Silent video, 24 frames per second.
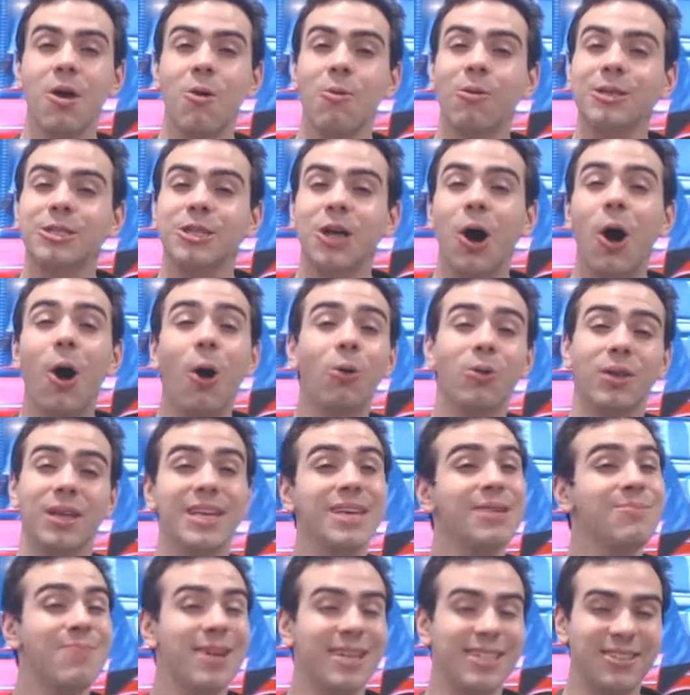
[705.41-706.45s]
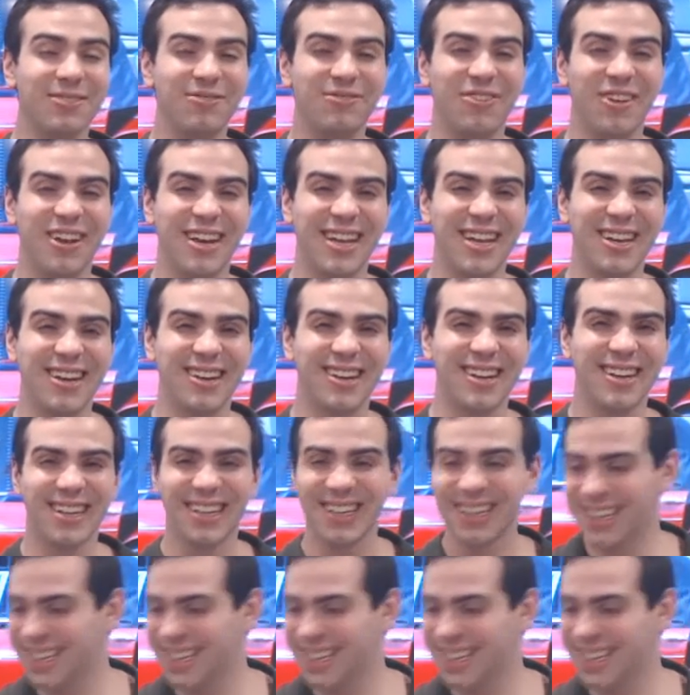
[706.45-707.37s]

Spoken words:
which only makes it funnier.